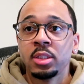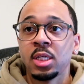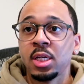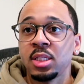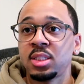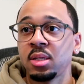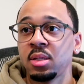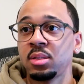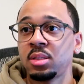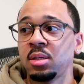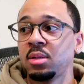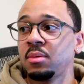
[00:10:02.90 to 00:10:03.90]

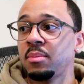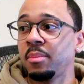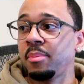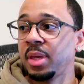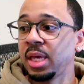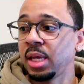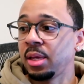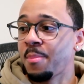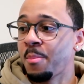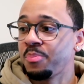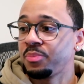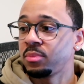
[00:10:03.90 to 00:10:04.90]
to
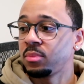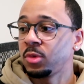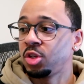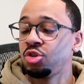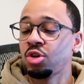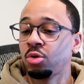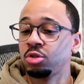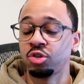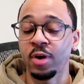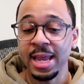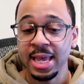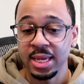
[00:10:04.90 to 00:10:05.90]
be, you know,
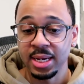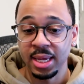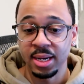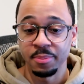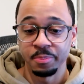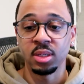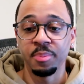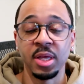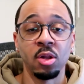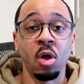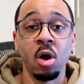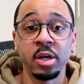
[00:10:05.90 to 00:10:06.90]
drained and to
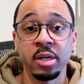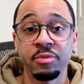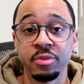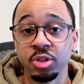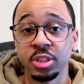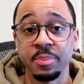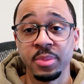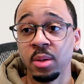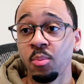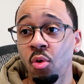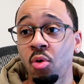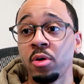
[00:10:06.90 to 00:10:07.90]
be longing for
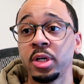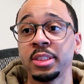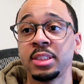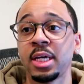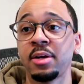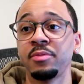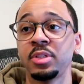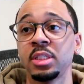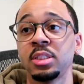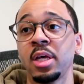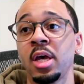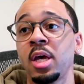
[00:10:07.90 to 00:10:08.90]
something more instead of
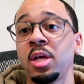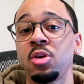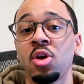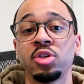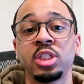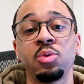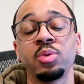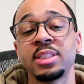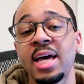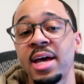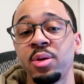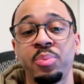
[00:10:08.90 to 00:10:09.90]
just, you know, she was
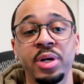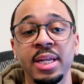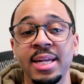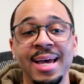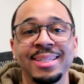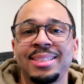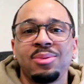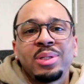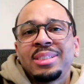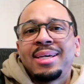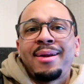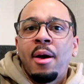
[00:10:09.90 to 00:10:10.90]
kind of putting that, she
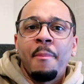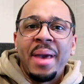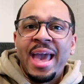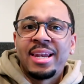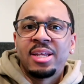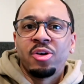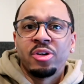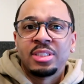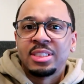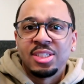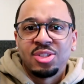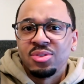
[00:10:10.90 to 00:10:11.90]
wasn't going to abandon her
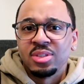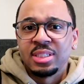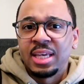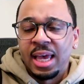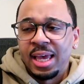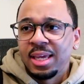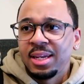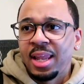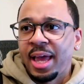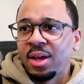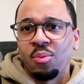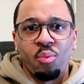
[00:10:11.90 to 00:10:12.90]
sister's kid.
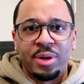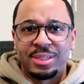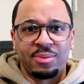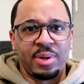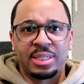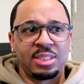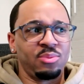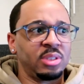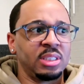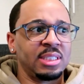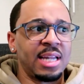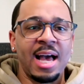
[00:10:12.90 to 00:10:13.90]
Like what, she
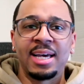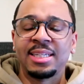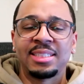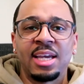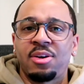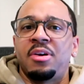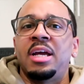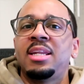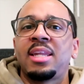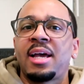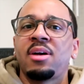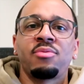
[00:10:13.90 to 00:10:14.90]
was just not going to take her
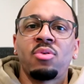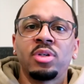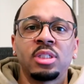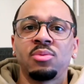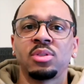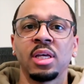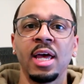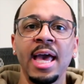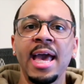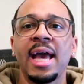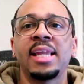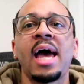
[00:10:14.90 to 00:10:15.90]
in. Like, of course she was going to.
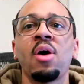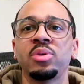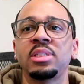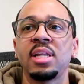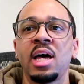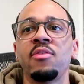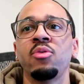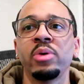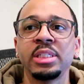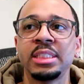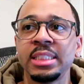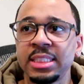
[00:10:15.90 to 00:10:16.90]
And that was love
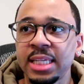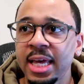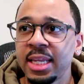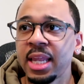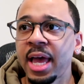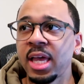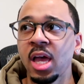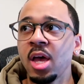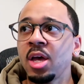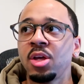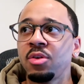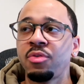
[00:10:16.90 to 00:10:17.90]
when she said, like,
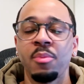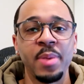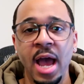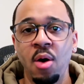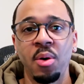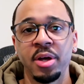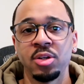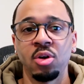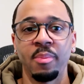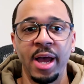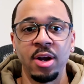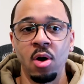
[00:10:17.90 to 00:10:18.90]
from now on,
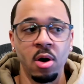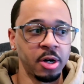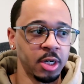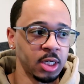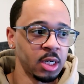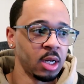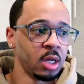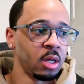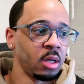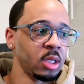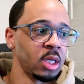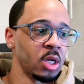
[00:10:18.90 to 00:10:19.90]
you're my daughter,
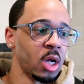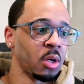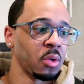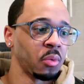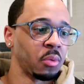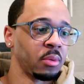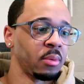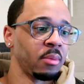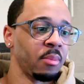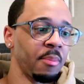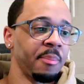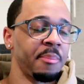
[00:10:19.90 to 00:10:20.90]
you know,
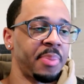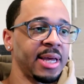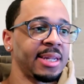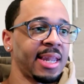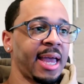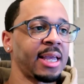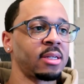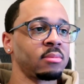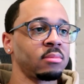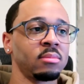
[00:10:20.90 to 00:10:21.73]
but like,